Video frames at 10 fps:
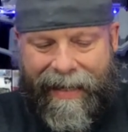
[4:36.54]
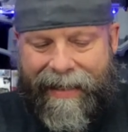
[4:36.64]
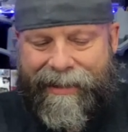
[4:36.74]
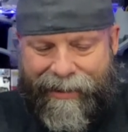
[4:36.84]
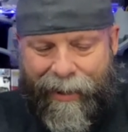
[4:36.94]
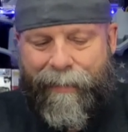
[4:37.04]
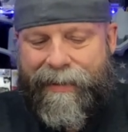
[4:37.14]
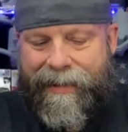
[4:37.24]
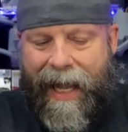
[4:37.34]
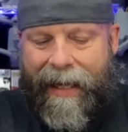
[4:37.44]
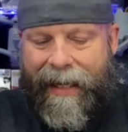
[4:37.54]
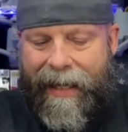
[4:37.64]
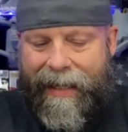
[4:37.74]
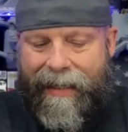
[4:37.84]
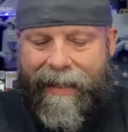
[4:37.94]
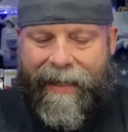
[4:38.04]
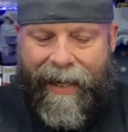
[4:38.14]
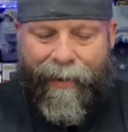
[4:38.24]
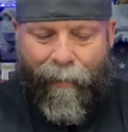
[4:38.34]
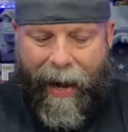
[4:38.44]
As soon as I get it
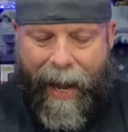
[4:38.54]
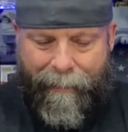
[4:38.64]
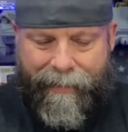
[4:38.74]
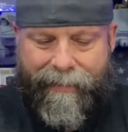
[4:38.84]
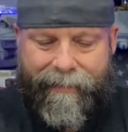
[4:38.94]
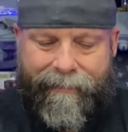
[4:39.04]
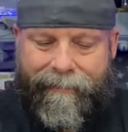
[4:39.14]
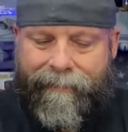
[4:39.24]
unwrapped.